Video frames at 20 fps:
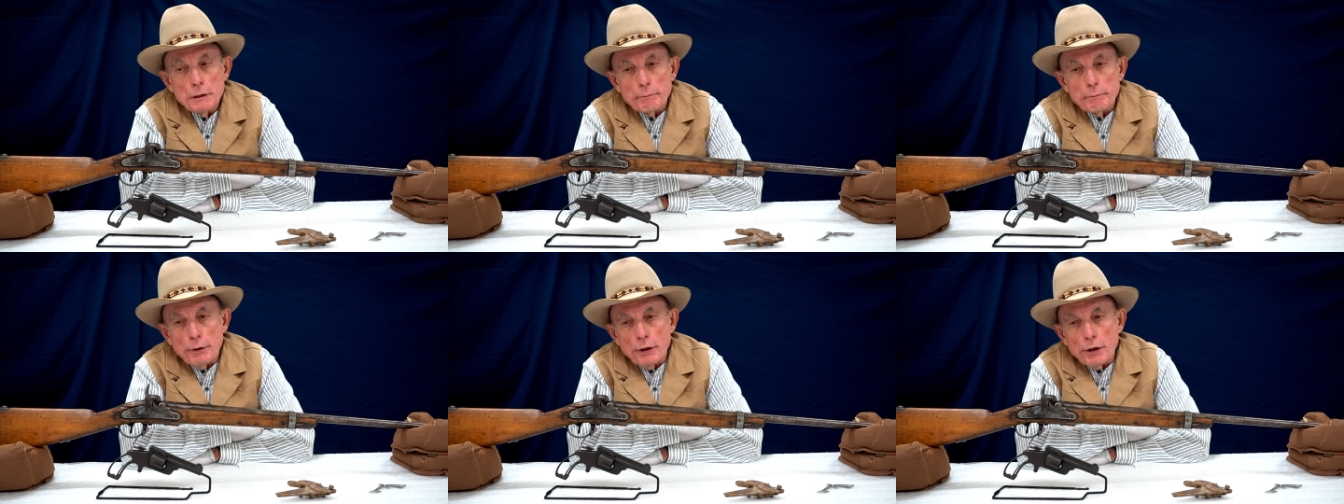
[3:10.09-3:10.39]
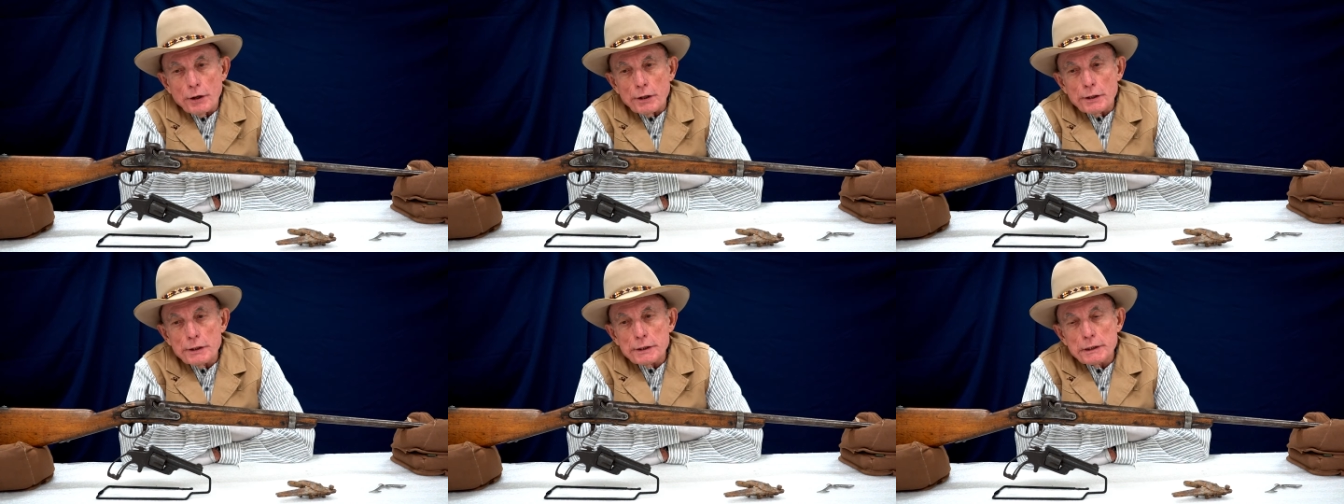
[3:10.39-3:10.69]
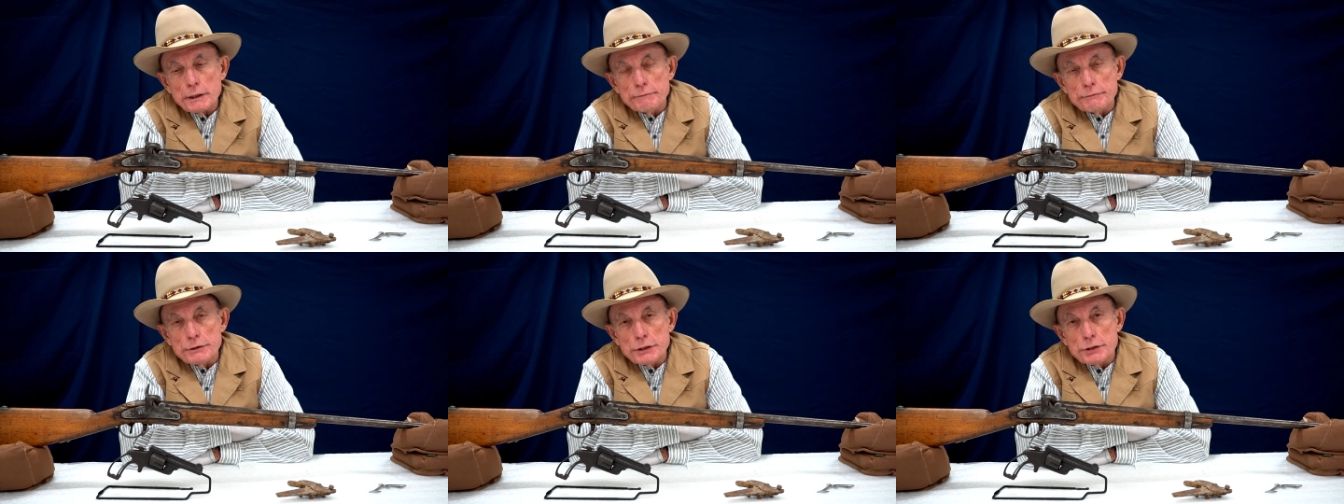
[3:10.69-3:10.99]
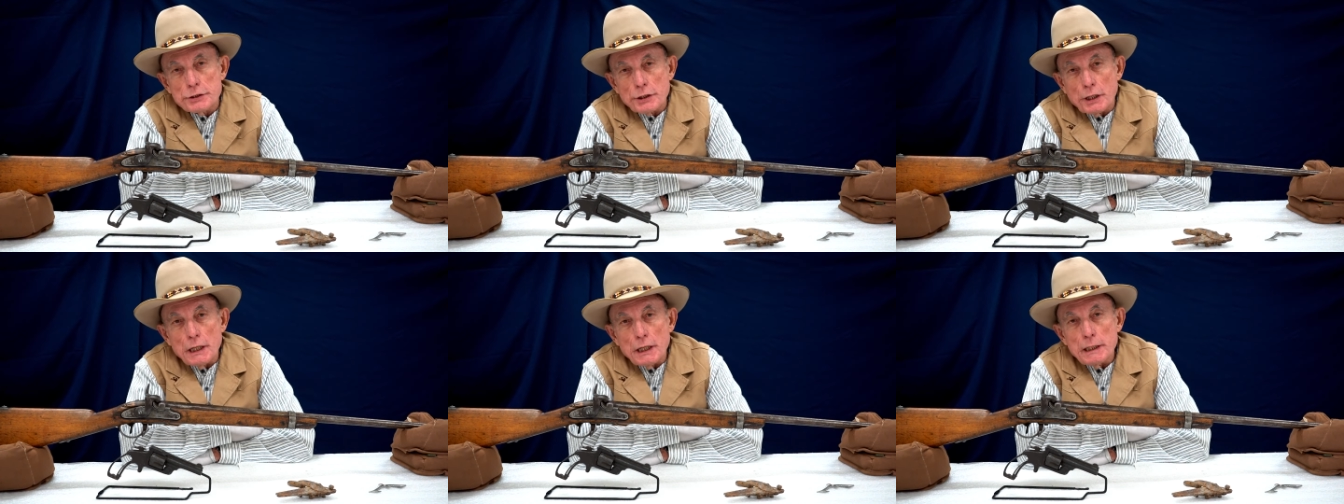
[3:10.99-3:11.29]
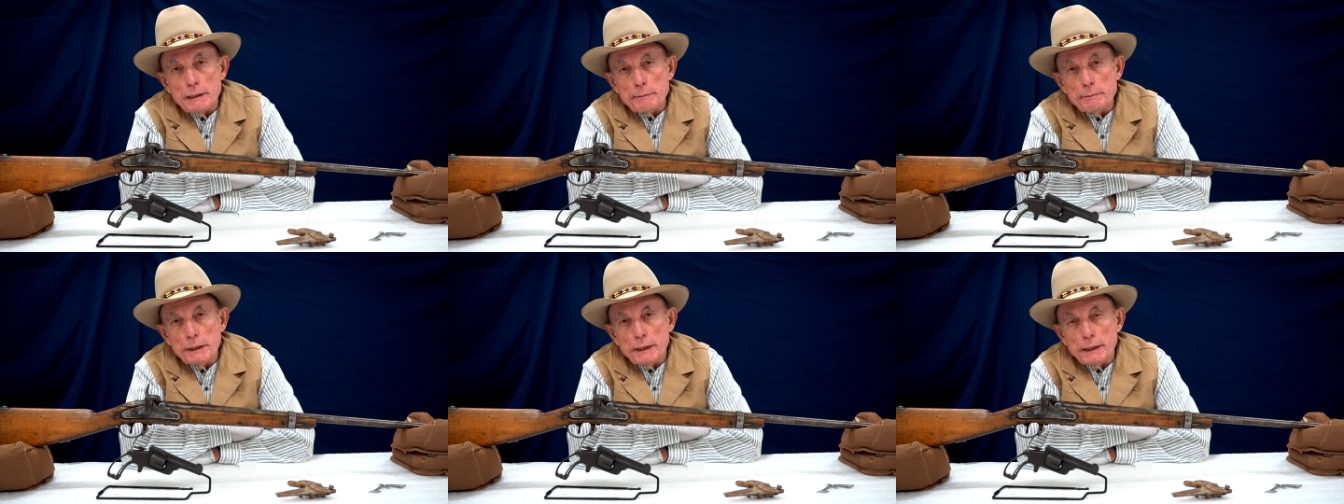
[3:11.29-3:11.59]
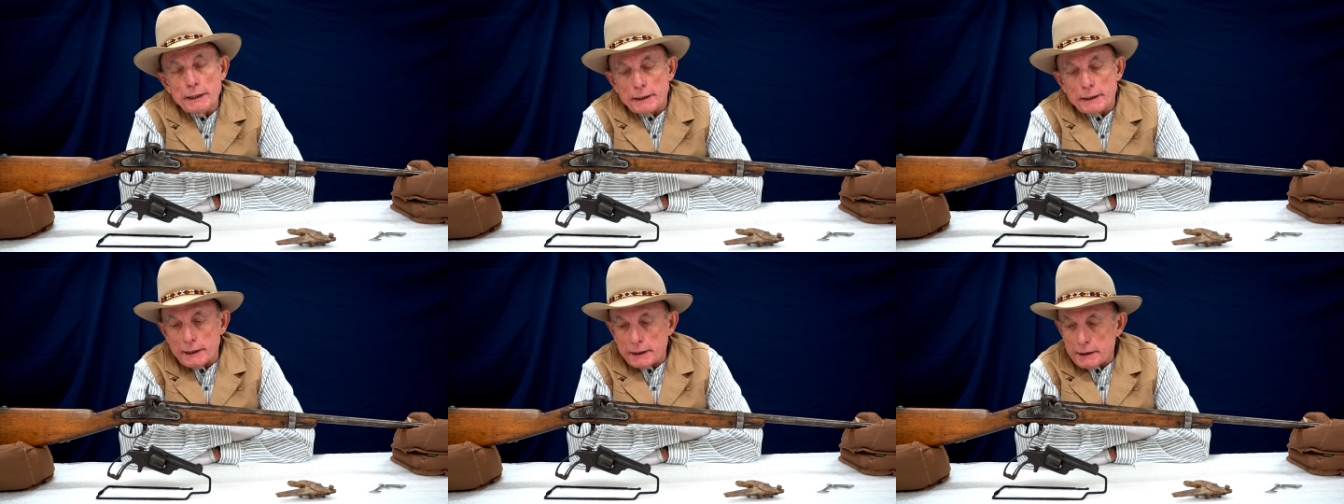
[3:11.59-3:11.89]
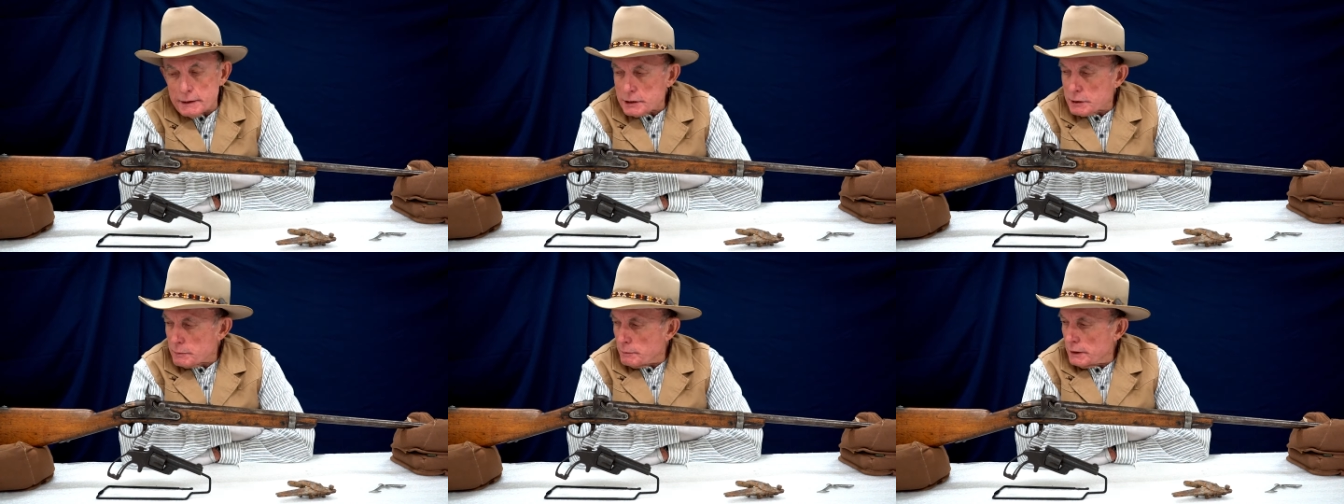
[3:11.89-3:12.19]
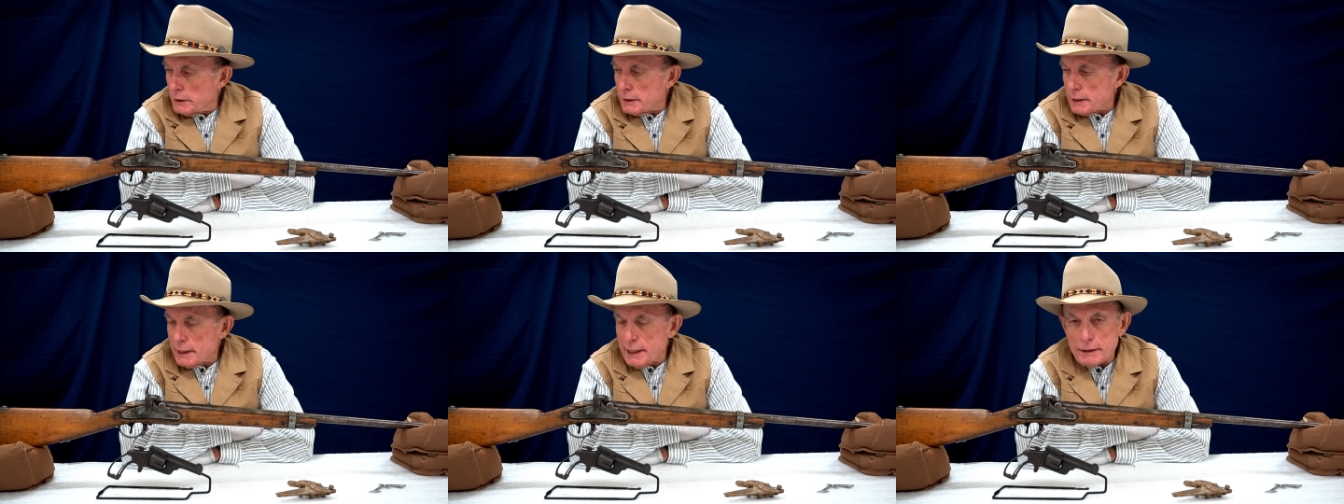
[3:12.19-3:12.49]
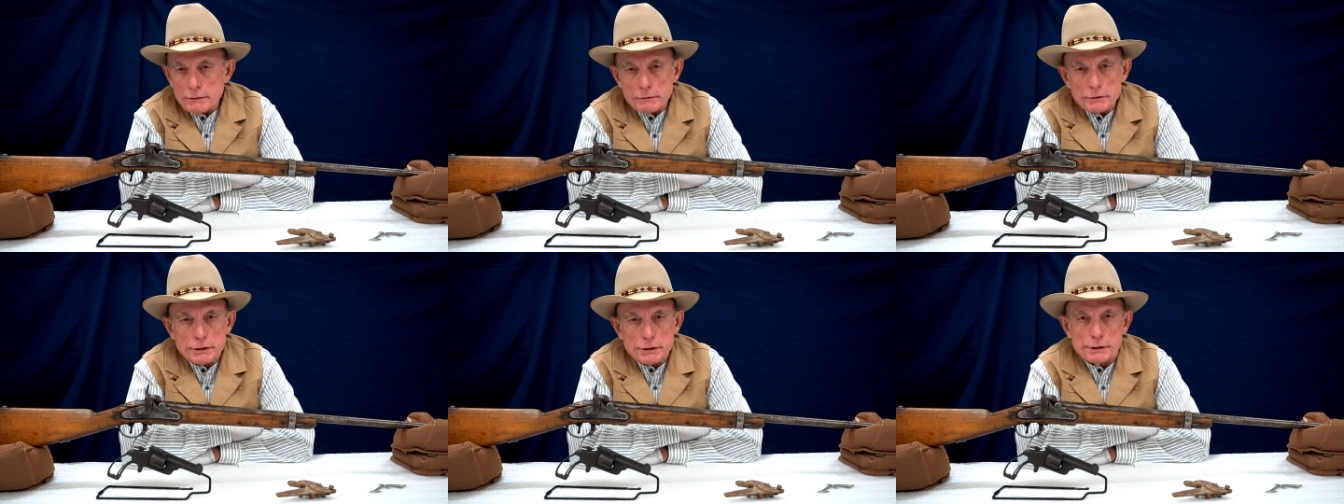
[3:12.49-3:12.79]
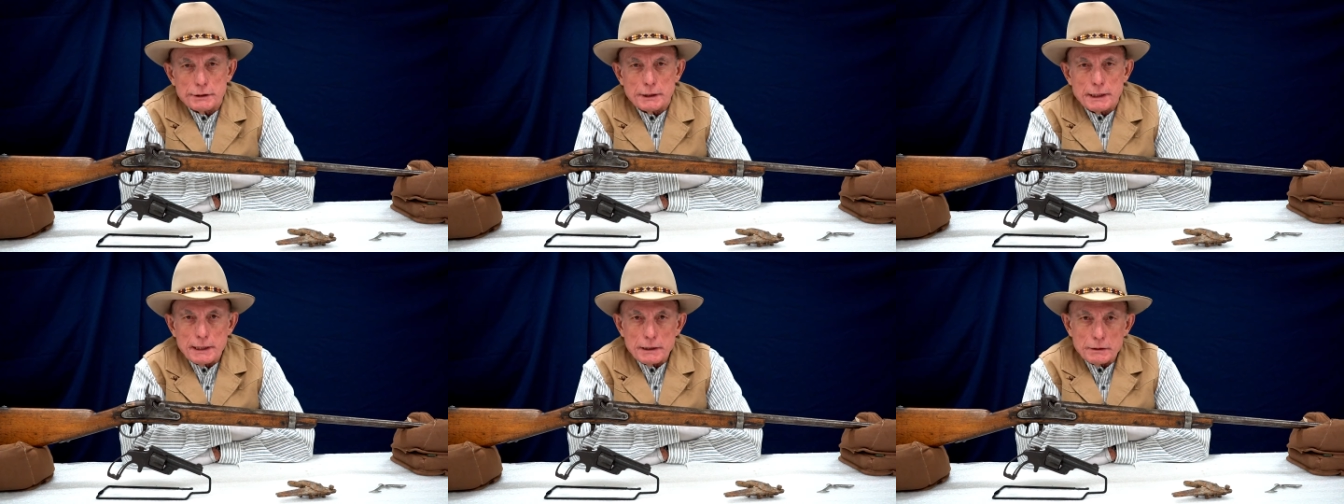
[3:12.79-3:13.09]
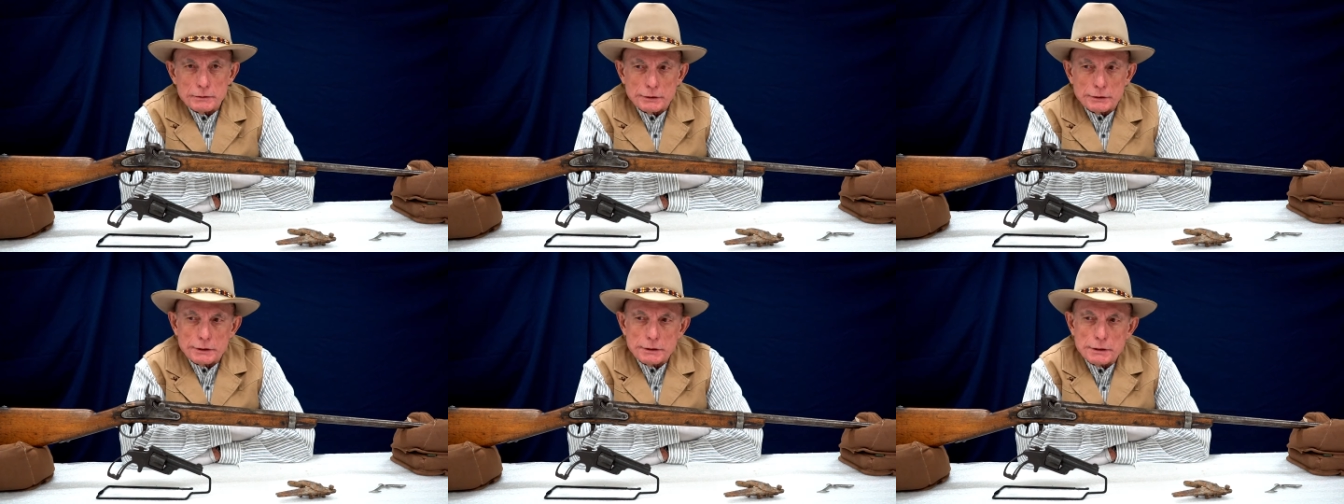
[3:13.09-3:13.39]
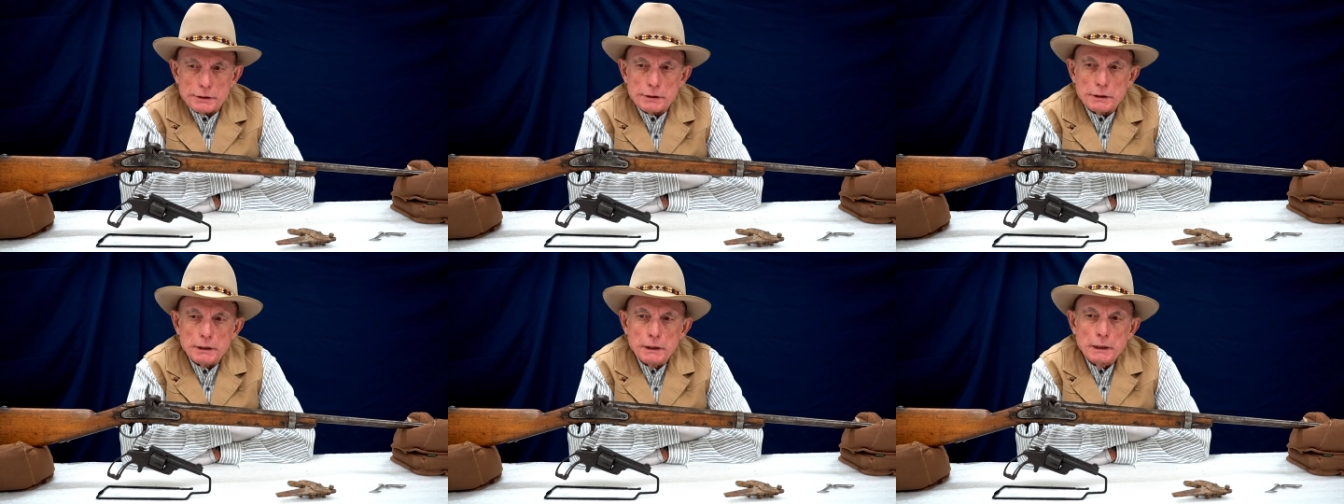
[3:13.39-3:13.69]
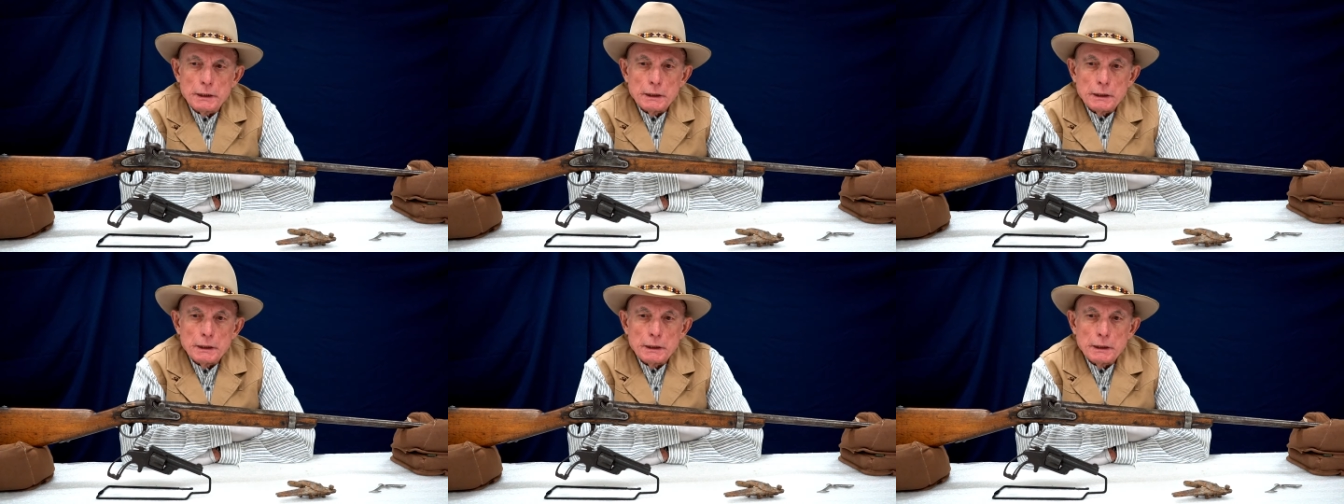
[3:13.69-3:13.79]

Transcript: part of the job, and I can spend hours and hours,